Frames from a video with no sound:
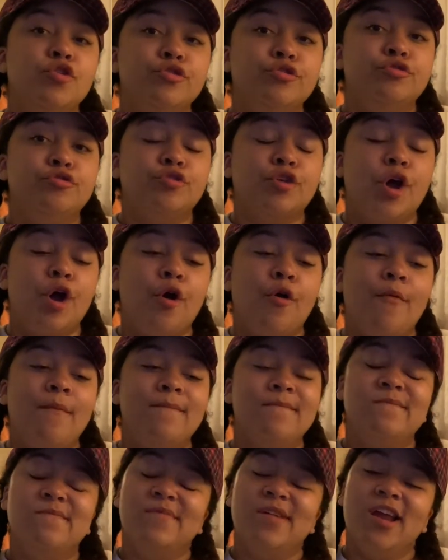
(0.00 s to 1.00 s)
So,
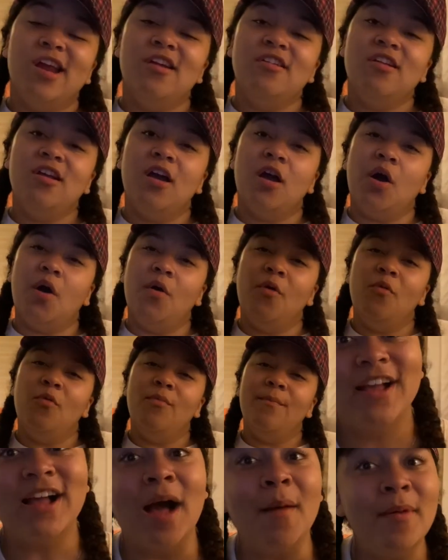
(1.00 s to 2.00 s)
I don't know.
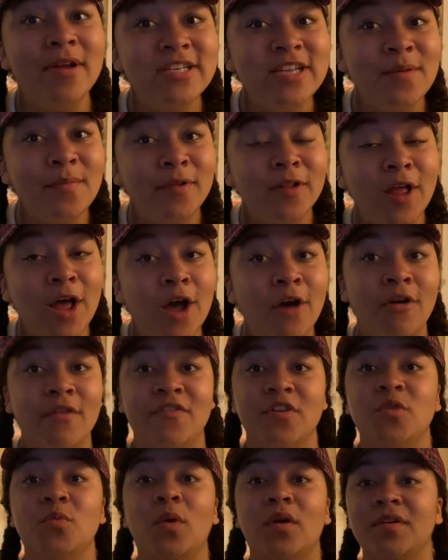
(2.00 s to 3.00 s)
Comment down below if
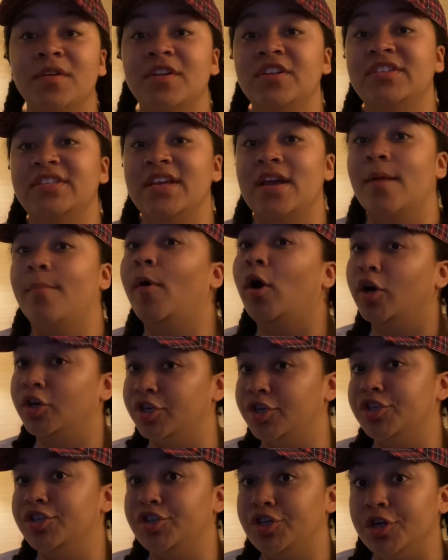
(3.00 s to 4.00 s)
you'd want to see a part
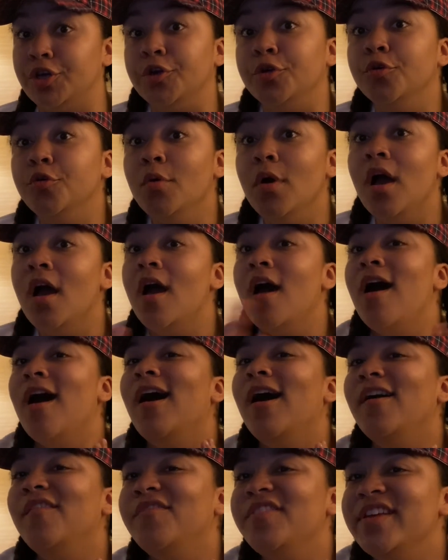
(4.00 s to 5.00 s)
two
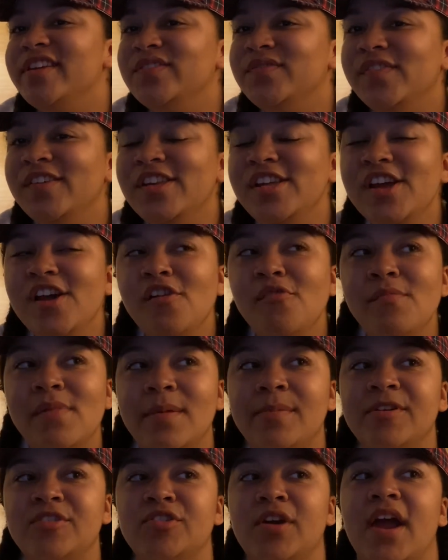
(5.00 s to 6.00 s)
of this video,
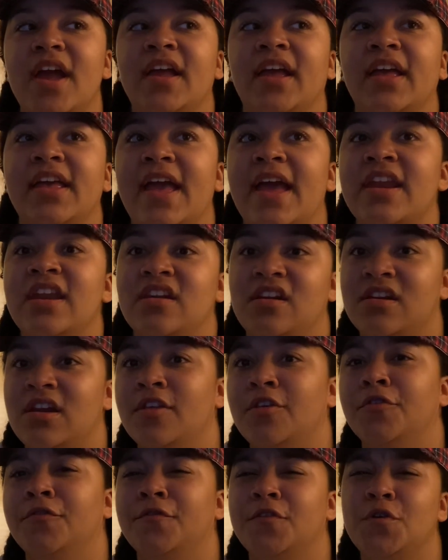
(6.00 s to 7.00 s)
maybe trying again in
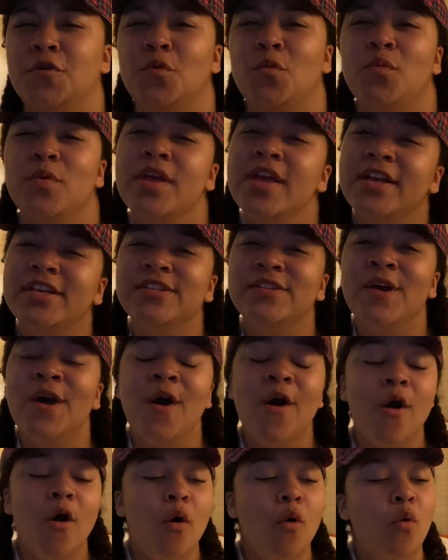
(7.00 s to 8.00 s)
another few weeks,
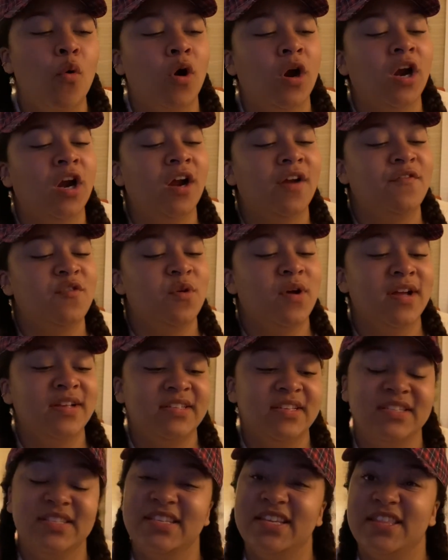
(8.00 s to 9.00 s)
or if you guys
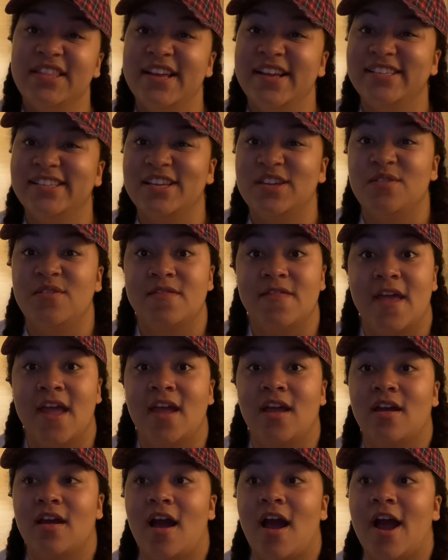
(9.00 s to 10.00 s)
see things that you
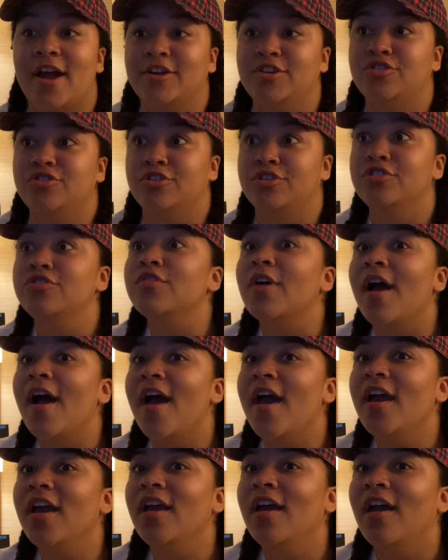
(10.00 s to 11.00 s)
think I should
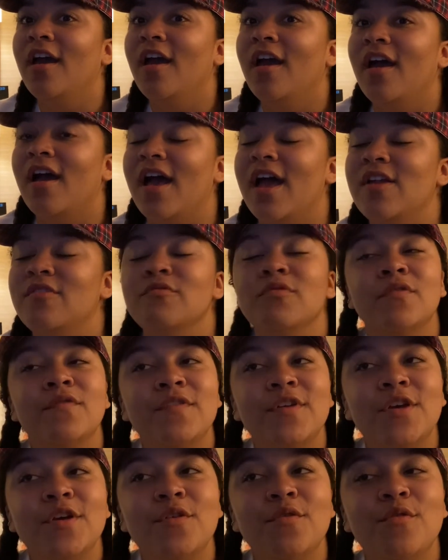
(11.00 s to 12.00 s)
try and
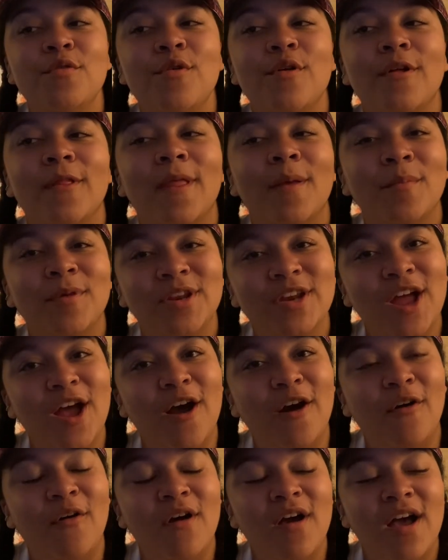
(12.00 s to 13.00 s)
review, let me
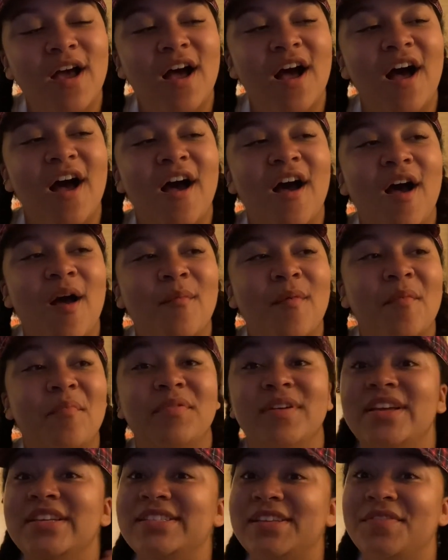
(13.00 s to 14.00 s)
know. Um, and
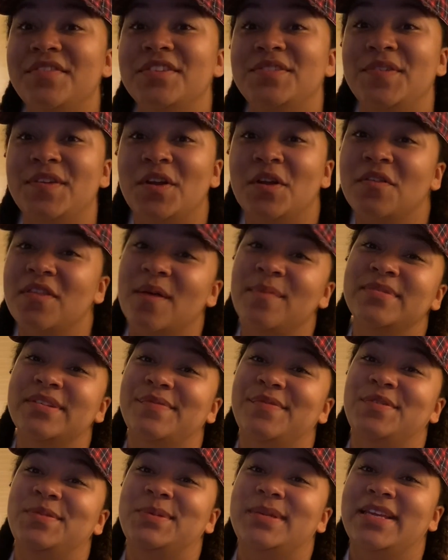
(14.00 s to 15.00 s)
please give this video a thumbs if
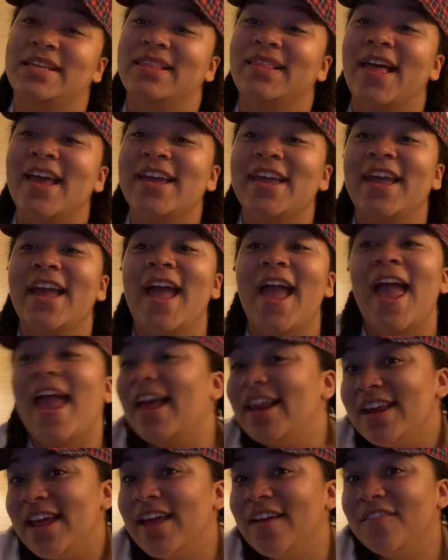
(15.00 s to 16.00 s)
you did like it, and
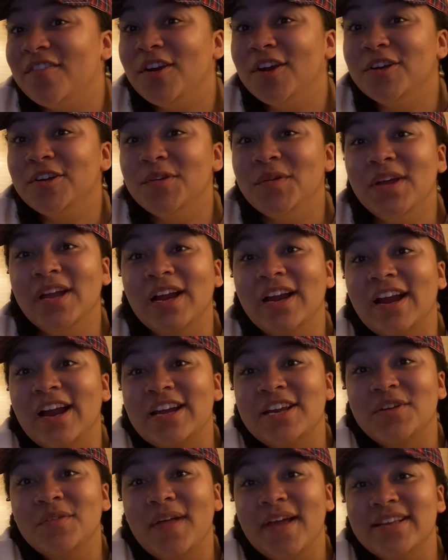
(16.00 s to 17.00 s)
if you're new here and
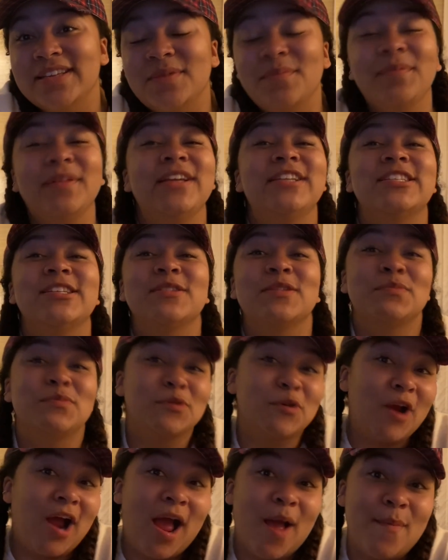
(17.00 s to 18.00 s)
you liked it, please
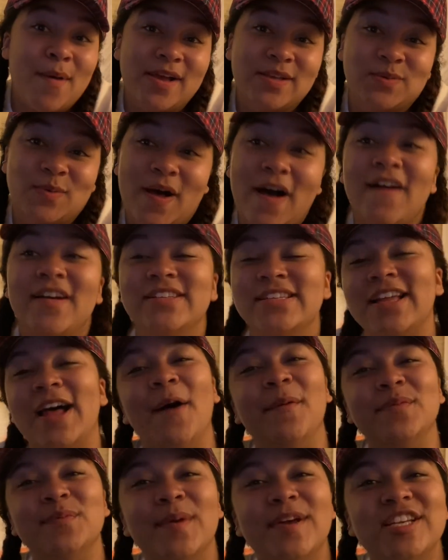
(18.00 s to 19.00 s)
subscribe as well, because it
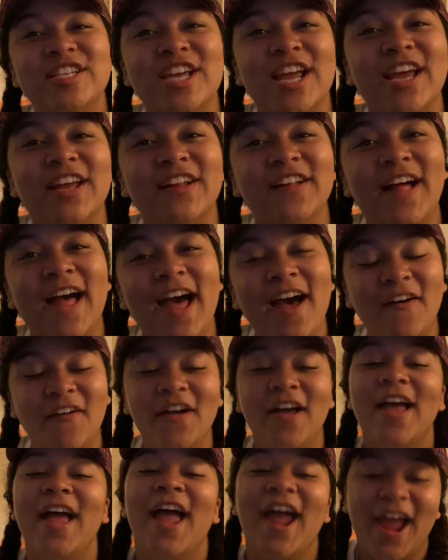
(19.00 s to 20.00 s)
helps my channel out.
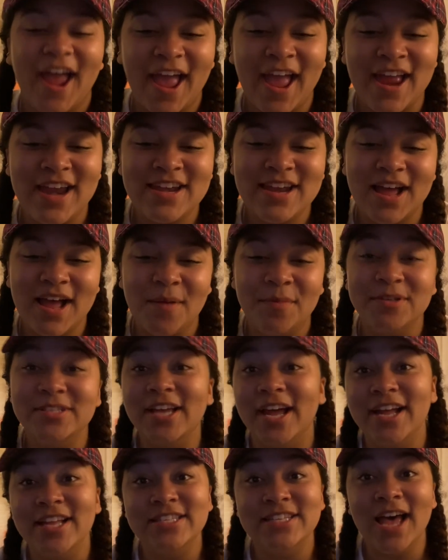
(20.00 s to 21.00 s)
And uh,
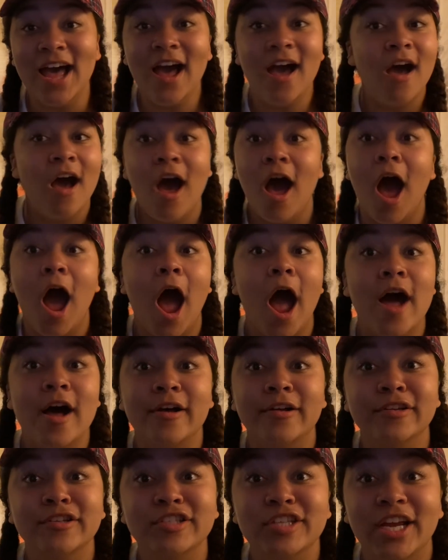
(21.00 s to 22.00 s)
besides that,
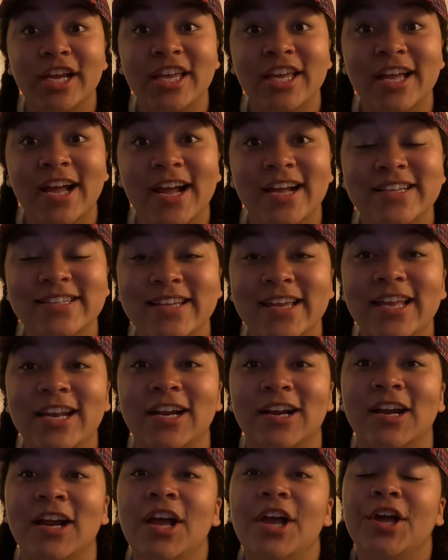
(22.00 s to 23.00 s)
I'll check you guys
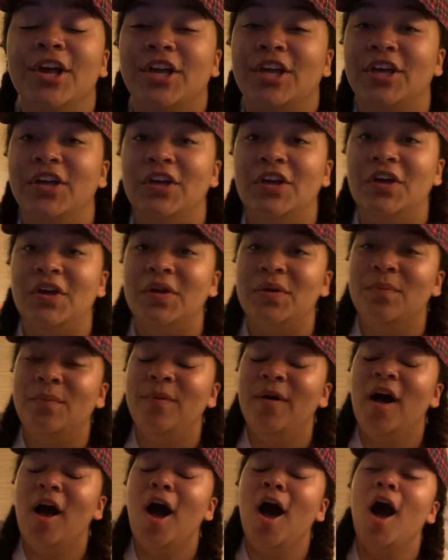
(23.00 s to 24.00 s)
later.
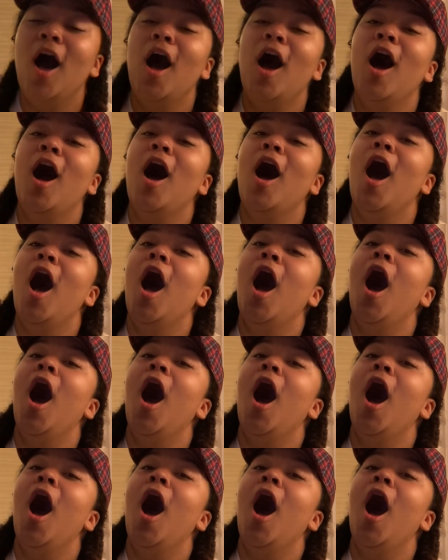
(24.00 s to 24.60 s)
Goodbye!